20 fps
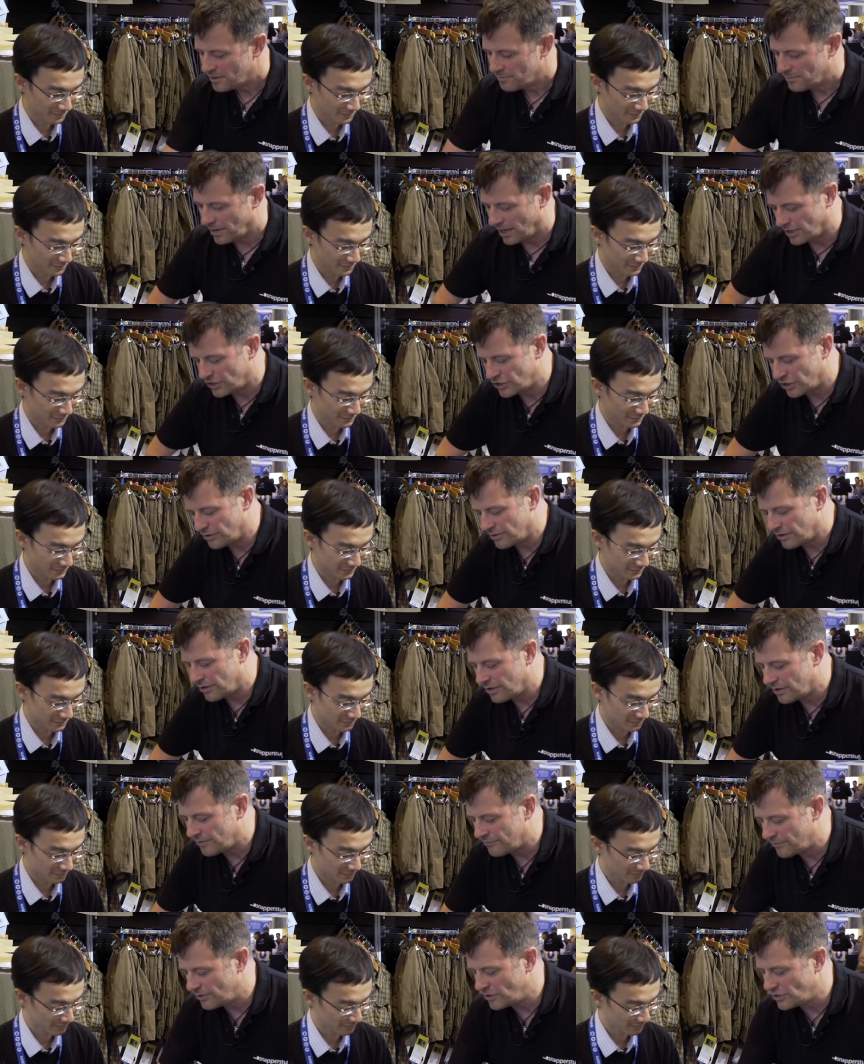Speaker 1: But I shoot the
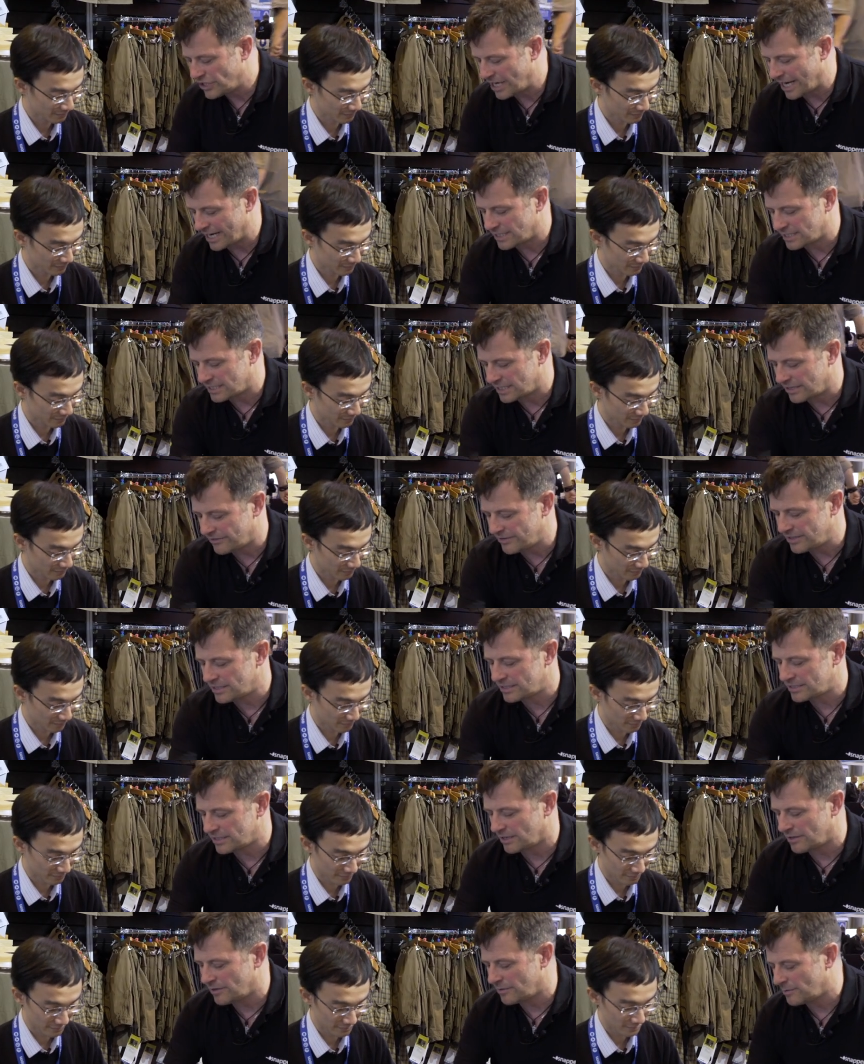Fuji X-Series,
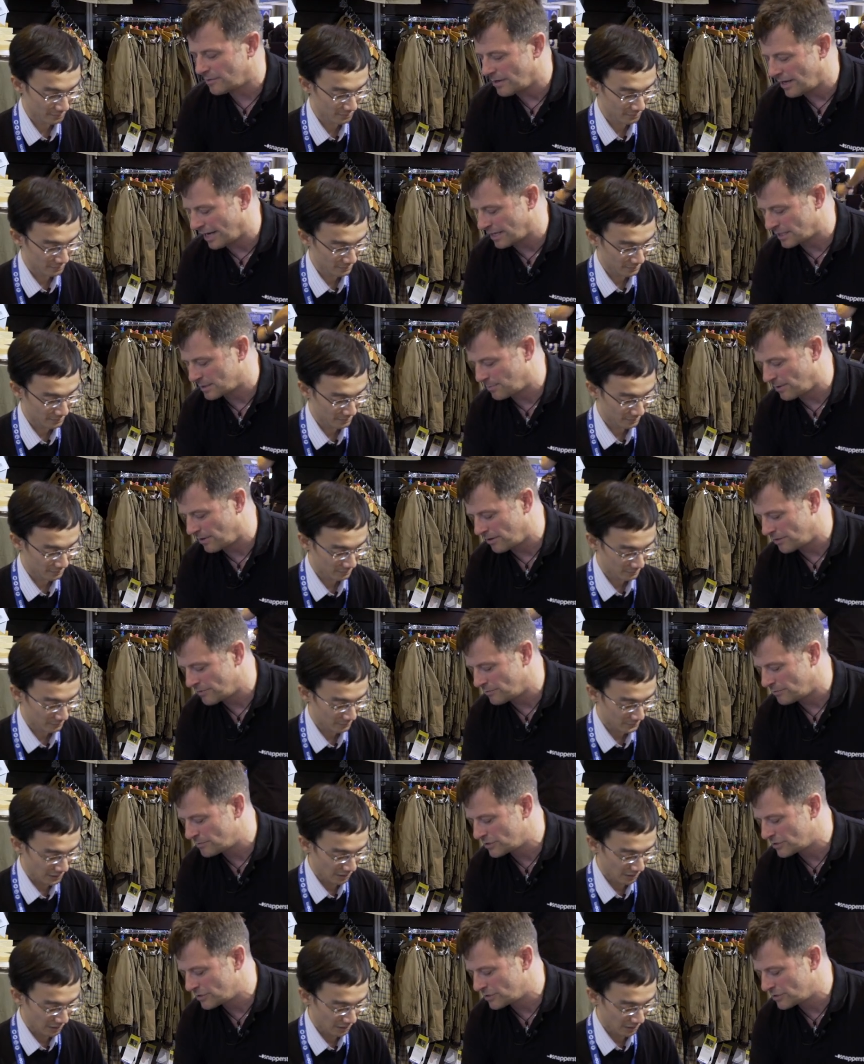so X Pro